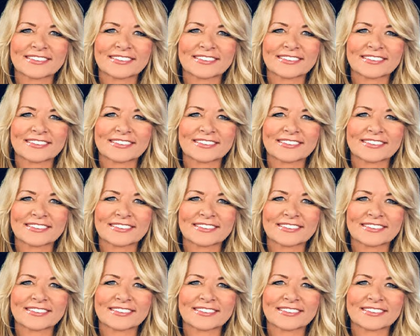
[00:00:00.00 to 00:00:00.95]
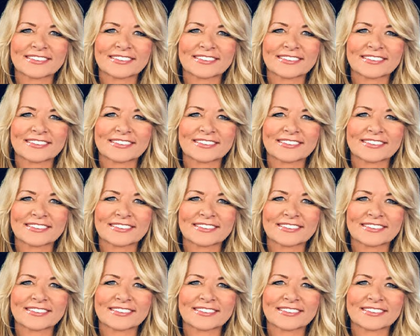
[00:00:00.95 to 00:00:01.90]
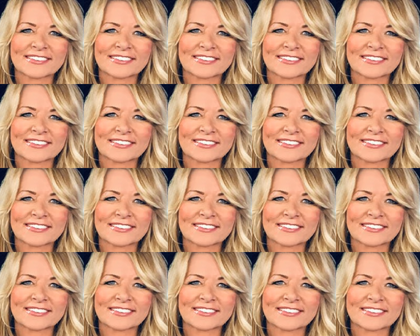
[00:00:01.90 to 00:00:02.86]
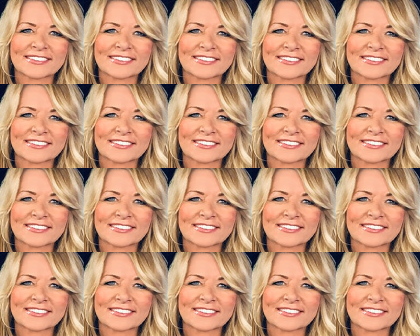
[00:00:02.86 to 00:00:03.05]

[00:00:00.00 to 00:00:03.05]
[no speech]